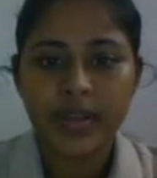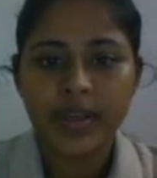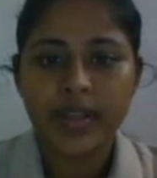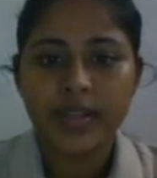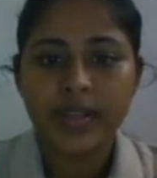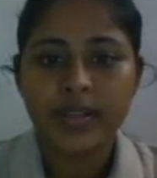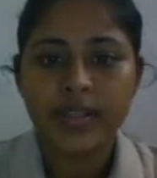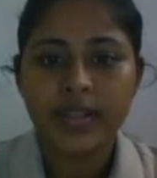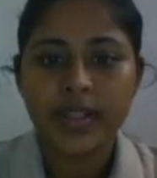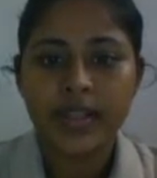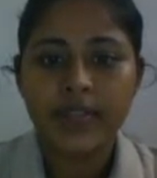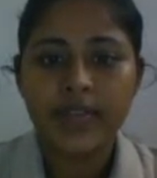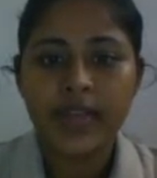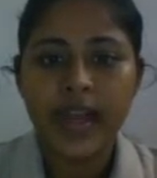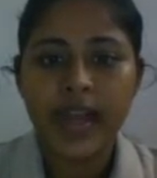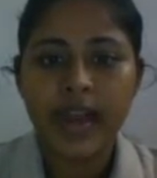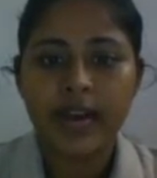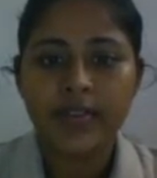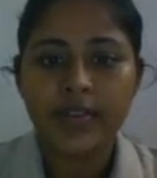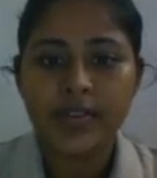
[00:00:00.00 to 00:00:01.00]
then we have
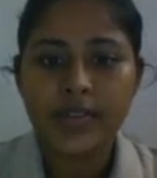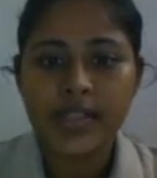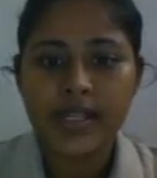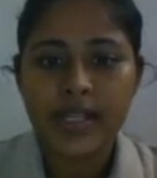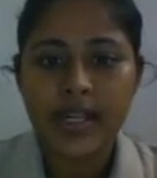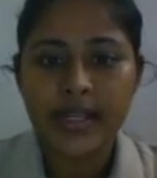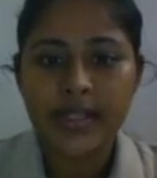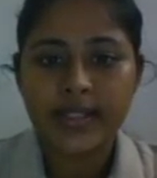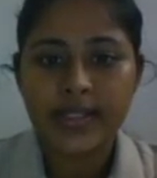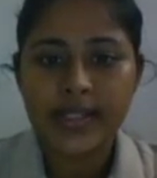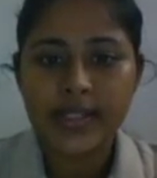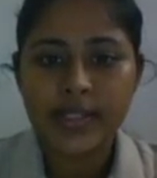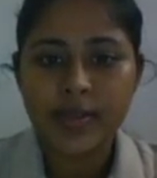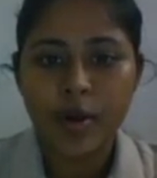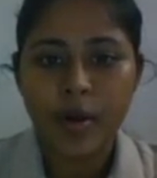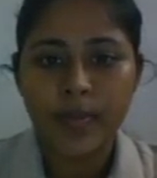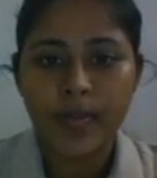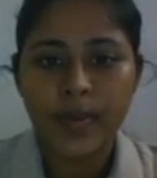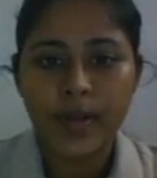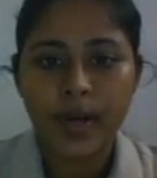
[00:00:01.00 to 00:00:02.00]
to select this copy
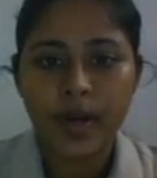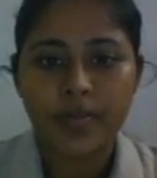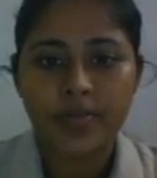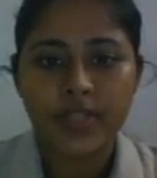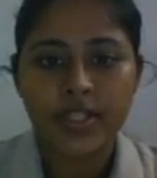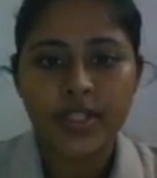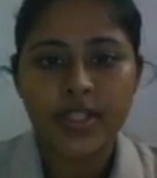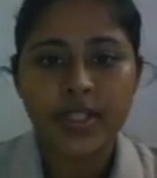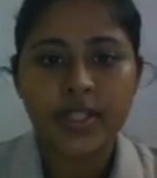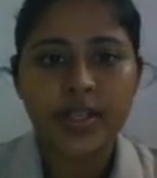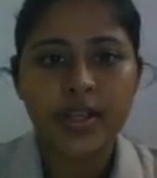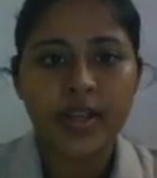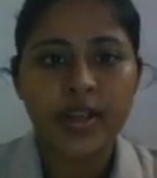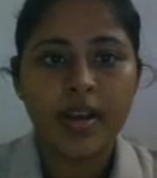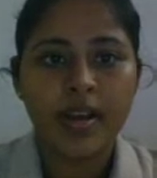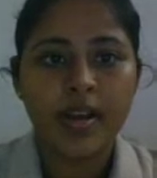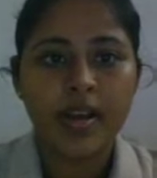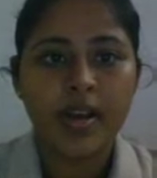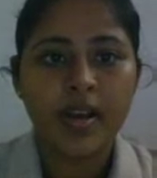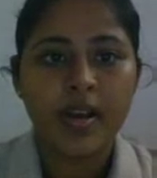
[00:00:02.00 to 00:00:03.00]
option,
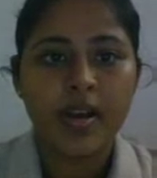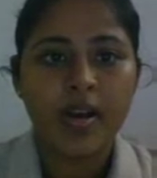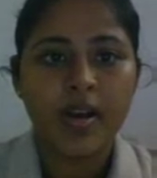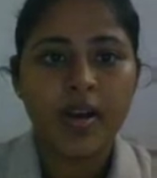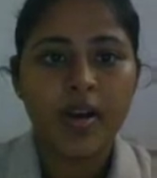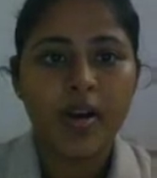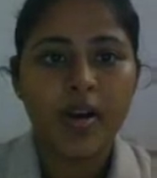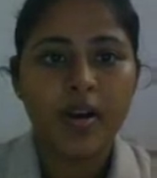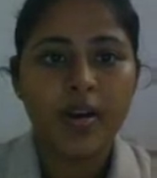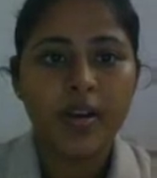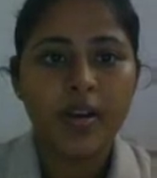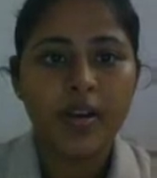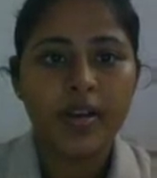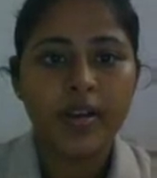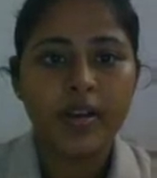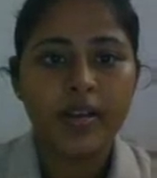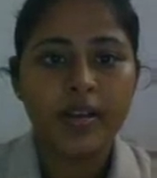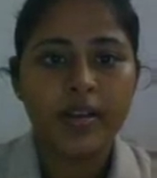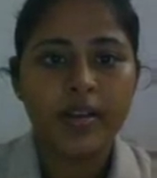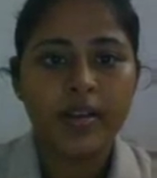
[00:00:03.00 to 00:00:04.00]
or
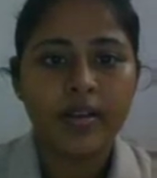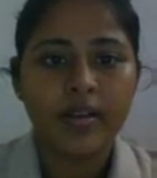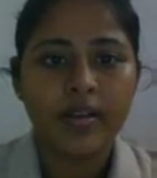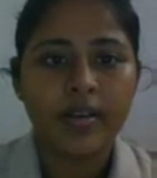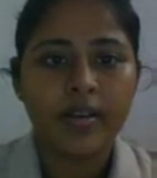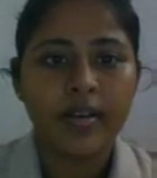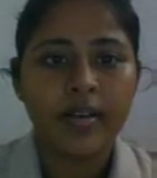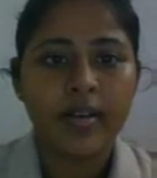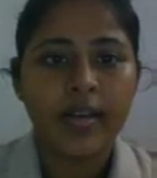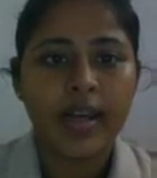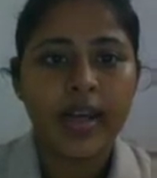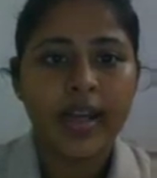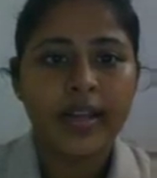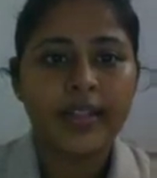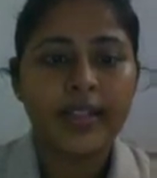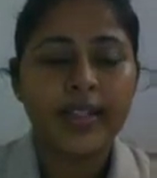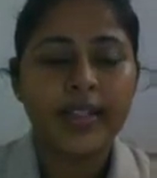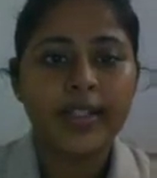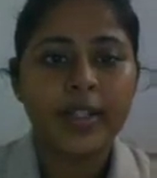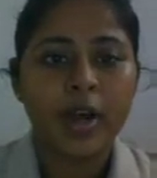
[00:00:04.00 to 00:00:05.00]
at the
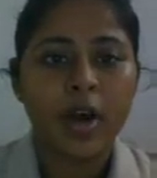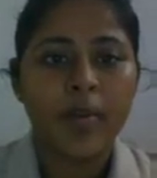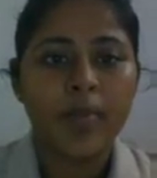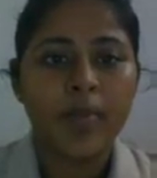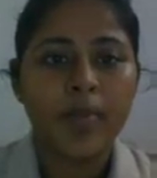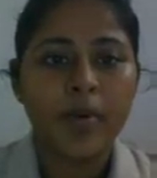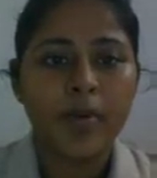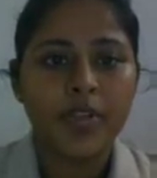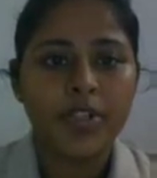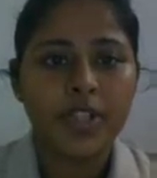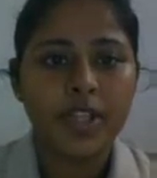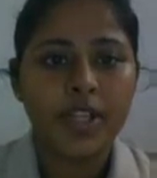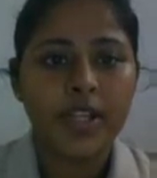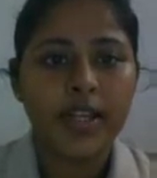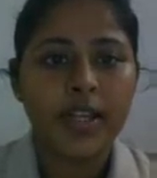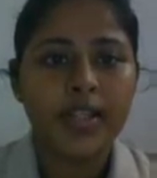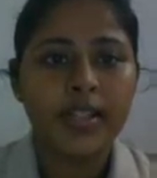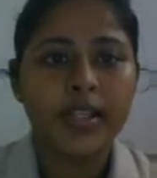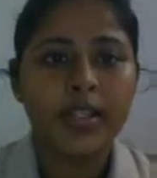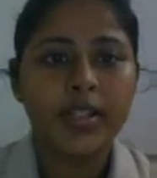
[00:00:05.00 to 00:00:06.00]
top portion in the
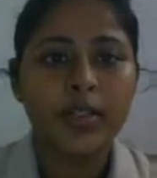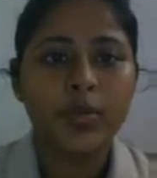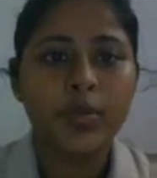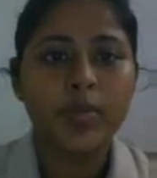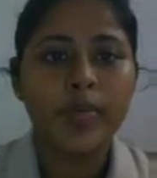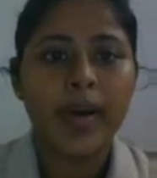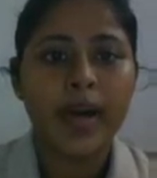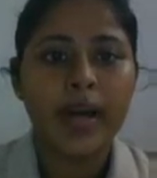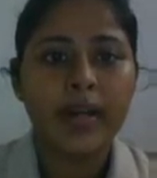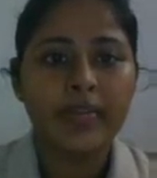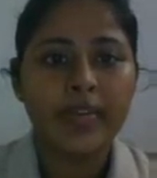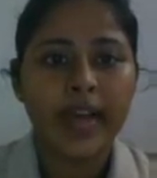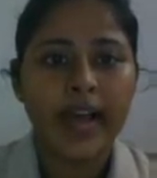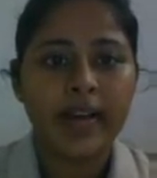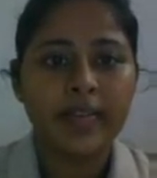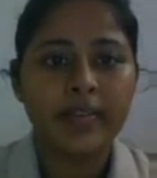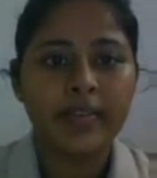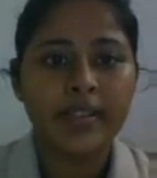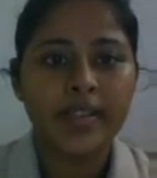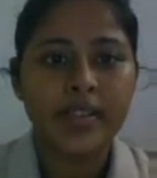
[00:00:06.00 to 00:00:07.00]
toolbar we have
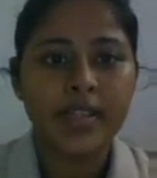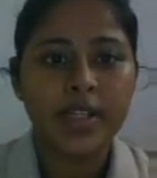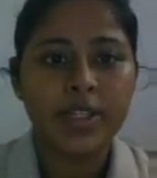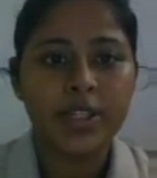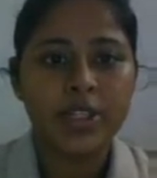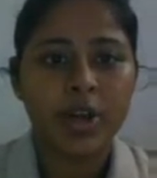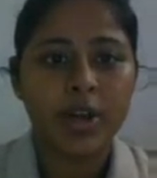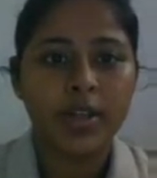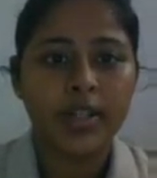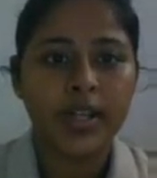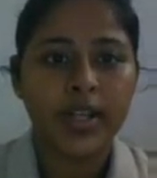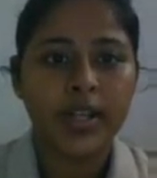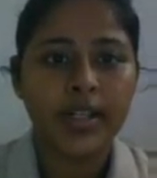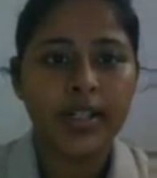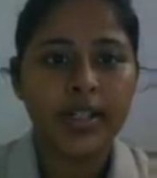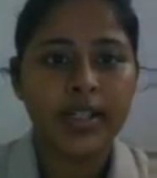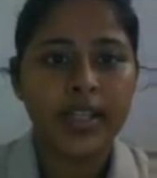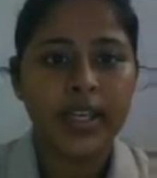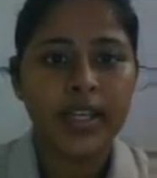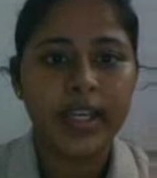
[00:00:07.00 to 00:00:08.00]
this shortcut
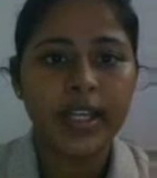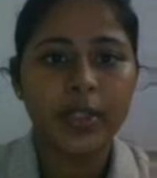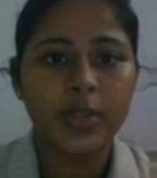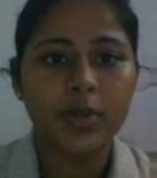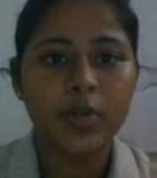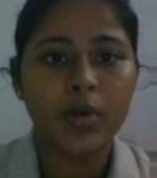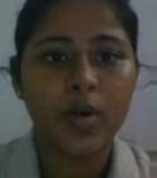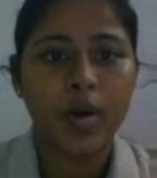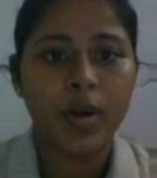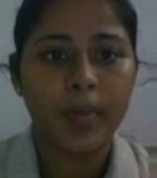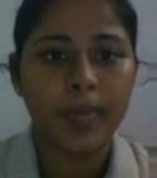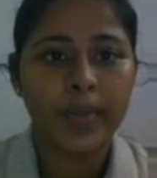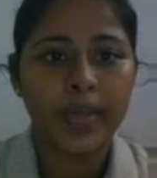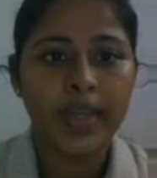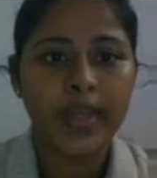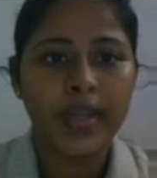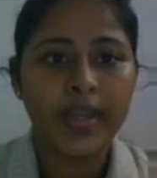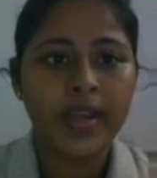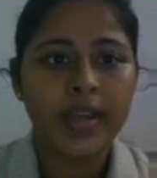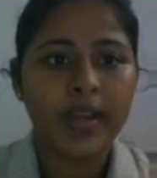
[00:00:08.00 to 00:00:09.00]
key to copy,
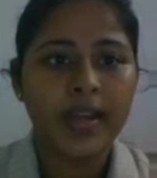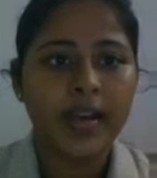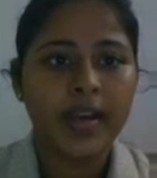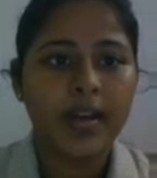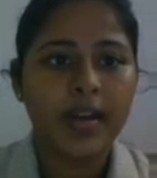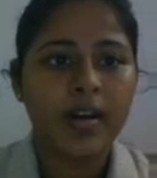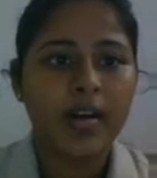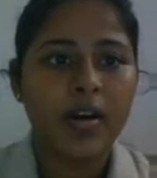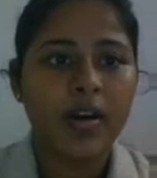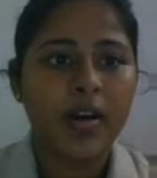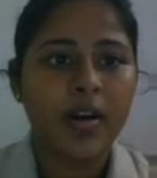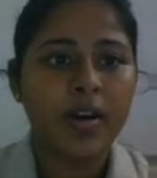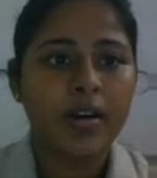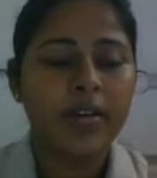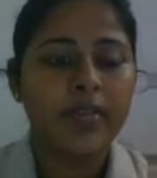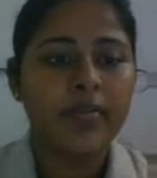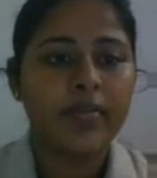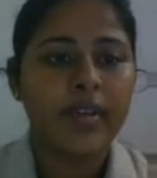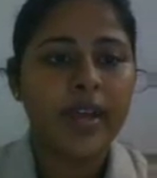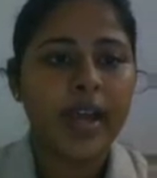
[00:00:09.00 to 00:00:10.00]
or we
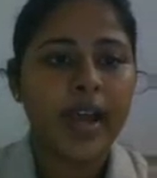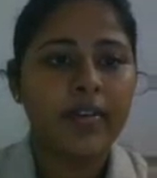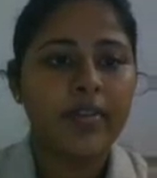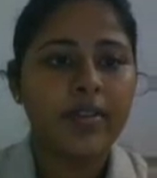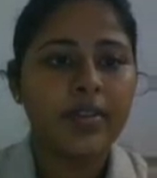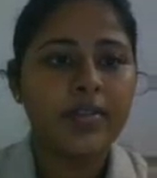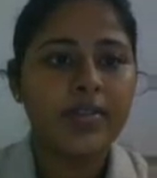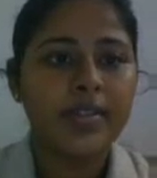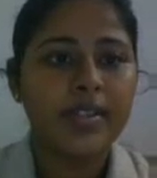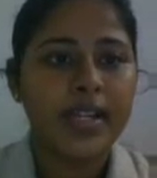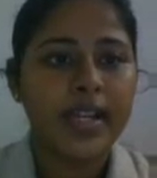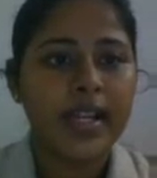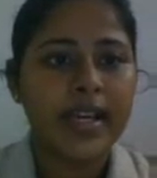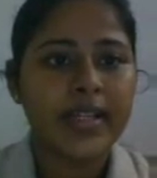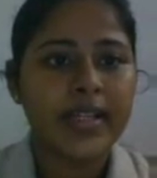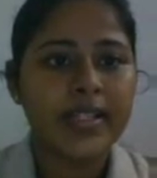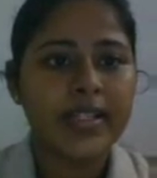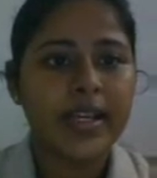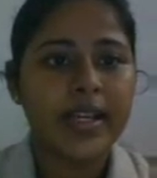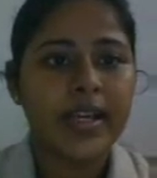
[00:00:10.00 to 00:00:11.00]
have to select
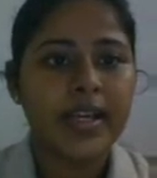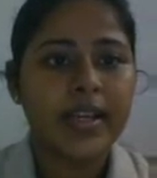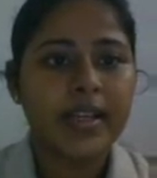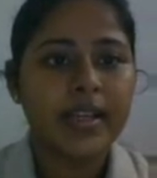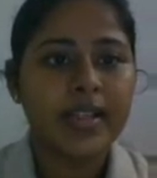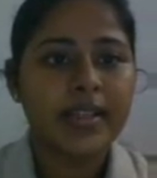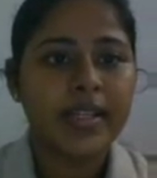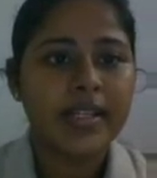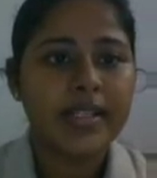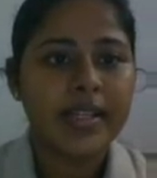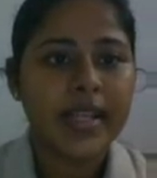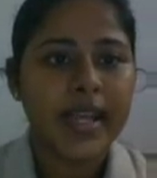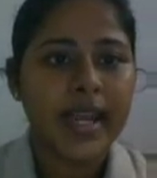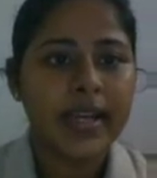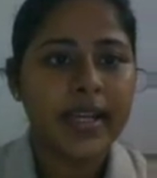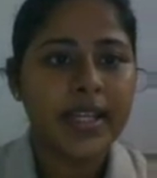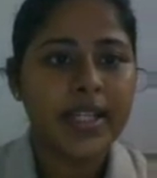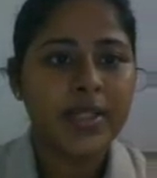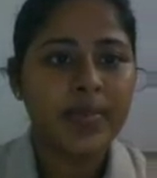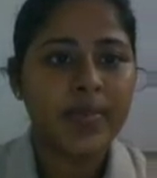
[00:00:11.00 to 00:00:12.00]
this edit
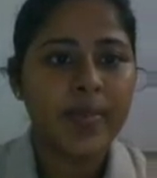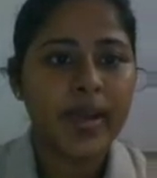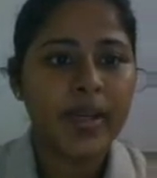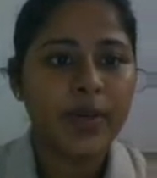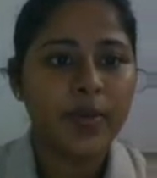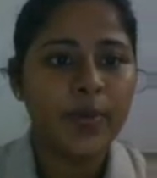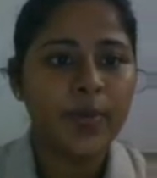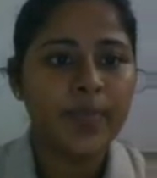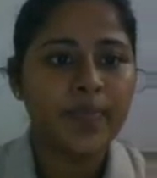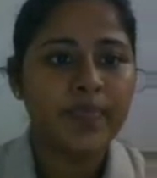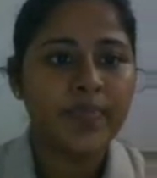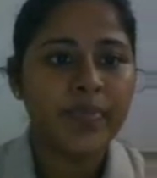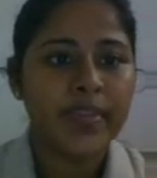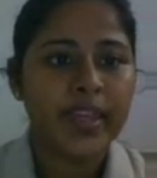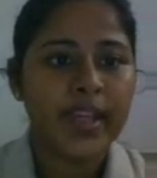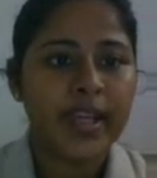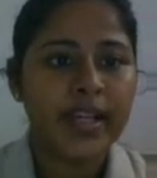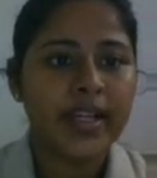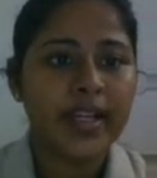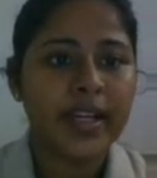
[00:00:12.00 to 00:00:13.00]
menu, then
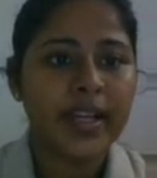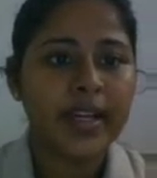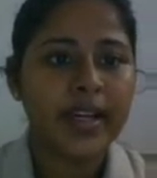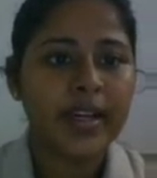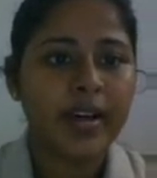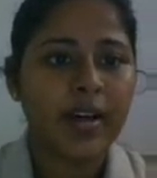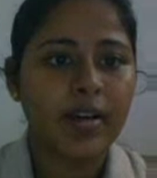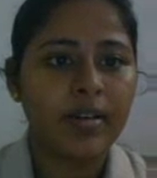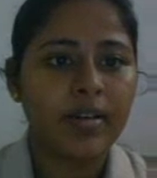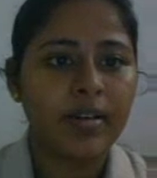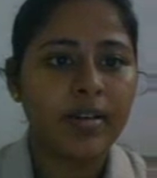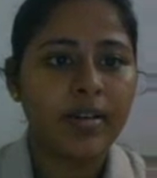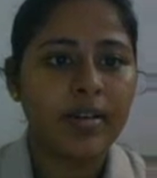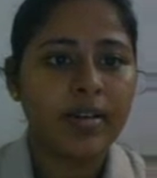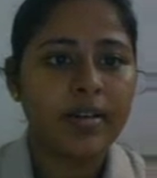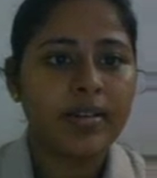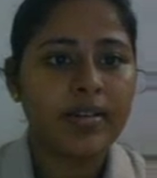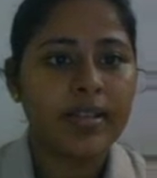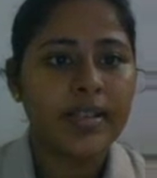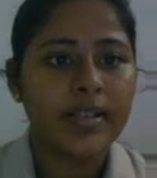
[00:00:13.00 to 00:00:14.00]
click on
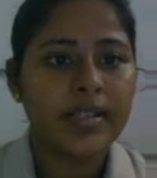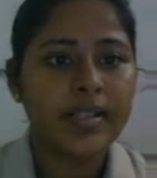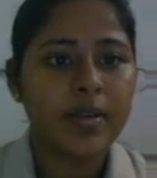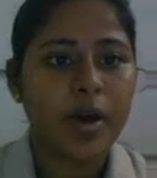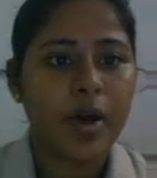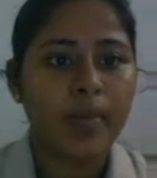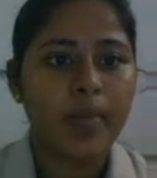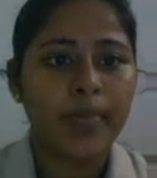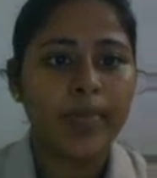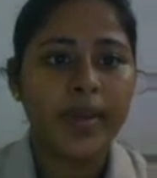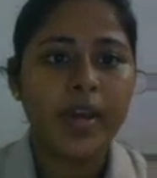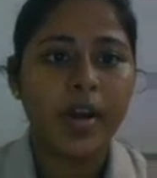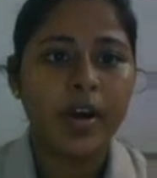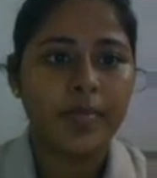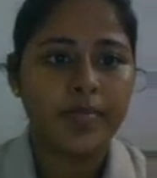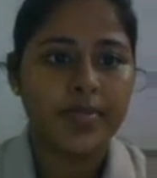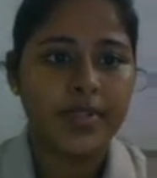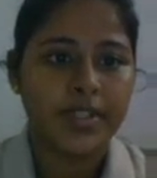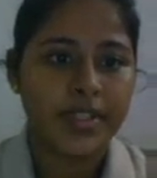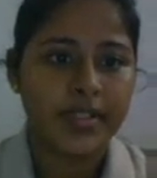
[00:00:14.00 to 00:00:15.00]
this copy
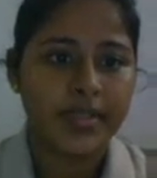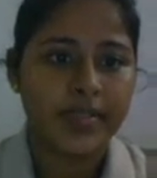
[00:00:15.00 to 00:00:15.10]
option.